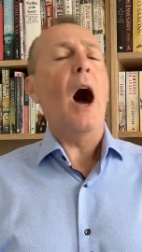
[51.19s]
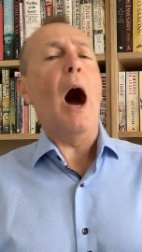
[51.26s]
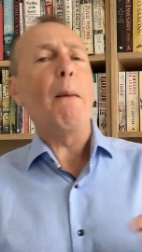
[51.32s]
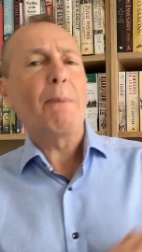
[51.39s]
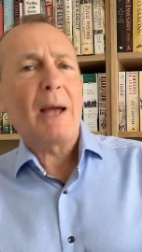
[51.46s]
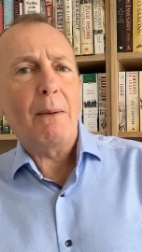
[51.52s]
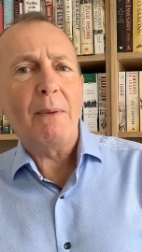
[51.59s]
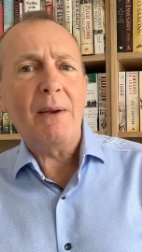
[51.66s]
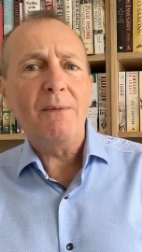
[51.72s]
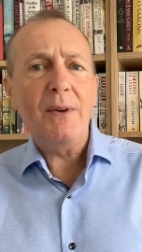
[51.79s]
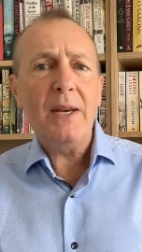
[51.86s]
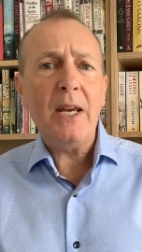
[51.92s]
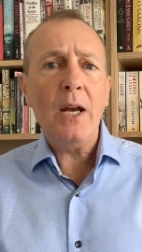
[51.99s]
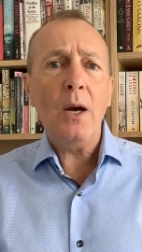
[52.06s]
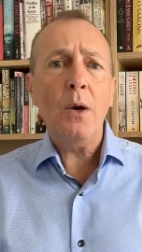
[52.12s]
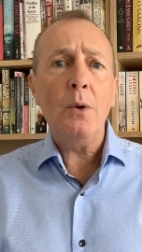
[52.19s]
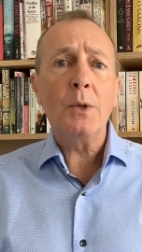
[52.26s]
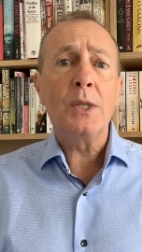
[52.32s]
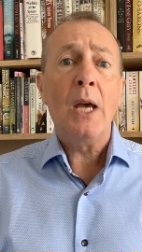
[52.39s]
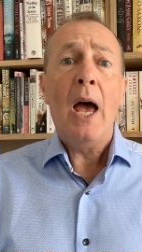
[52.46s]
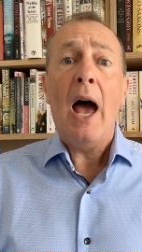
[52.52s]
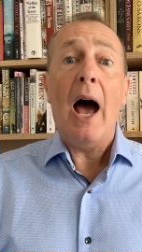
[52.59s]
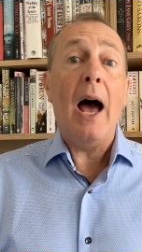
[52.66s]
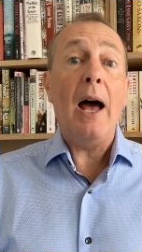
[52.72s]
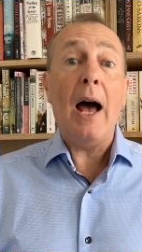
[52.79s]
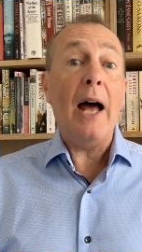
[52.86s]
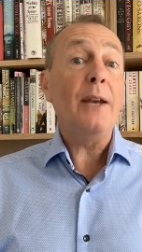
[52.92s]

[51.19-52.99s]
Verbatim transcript: upcoming videos uh,